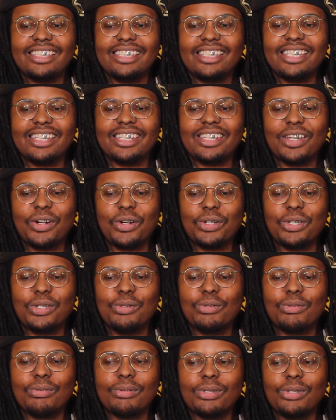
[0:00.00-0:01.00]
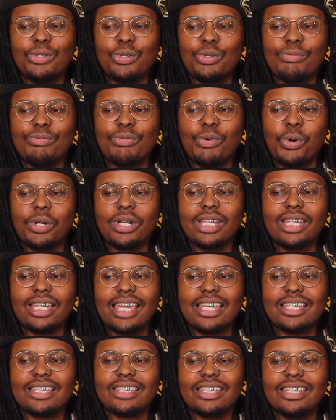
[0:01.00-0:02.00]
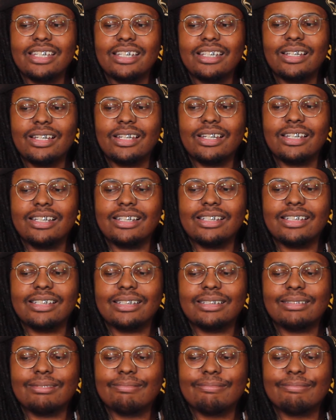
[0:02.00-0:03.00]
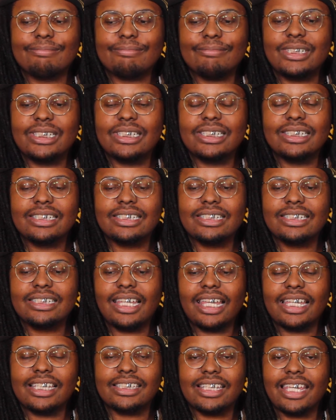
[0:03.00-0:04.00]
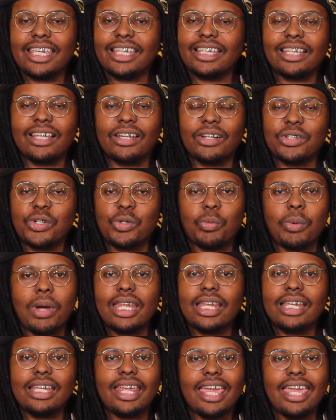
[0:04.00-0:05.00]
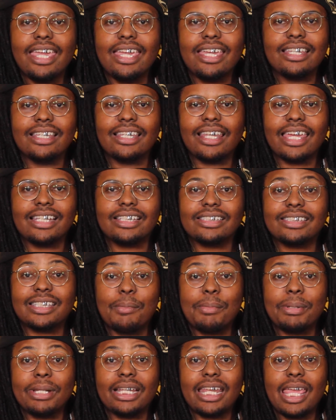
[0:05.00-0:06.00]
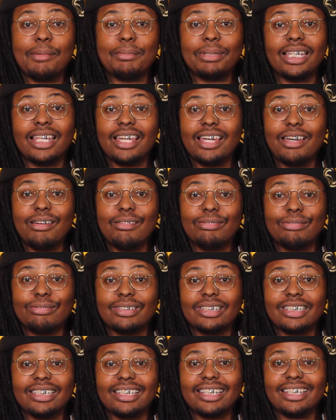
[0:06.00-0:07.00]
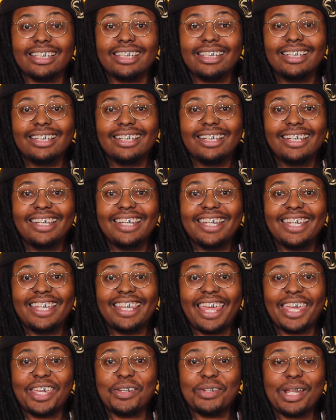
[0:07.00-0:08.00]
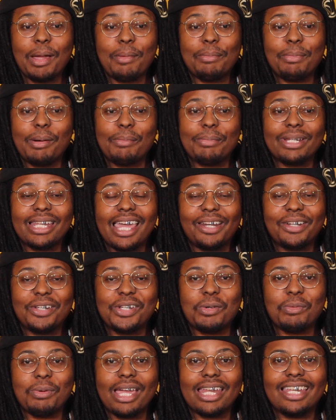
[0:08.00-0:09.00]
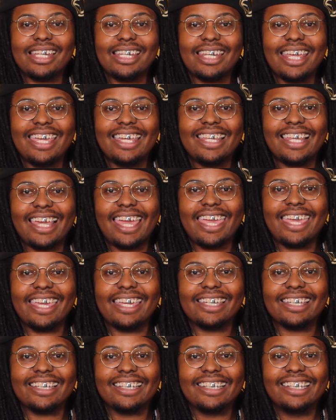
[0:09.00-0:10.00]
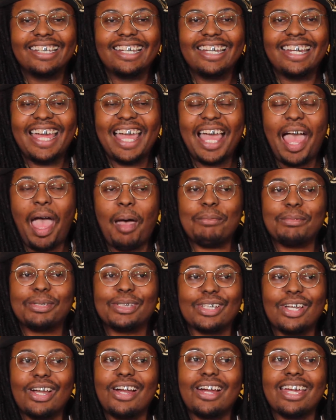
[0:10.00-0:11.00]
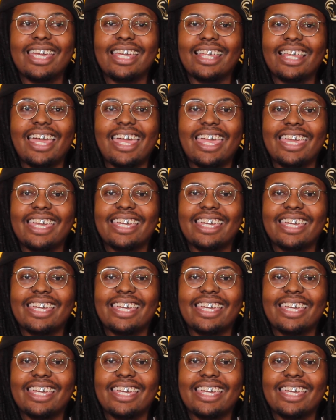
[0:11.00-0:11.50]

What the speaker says: you know, you avoiding that shit. I say on your wedding day, like step in the name of love. Like you're not bumping out on your wedding day. Like I'm sorry, like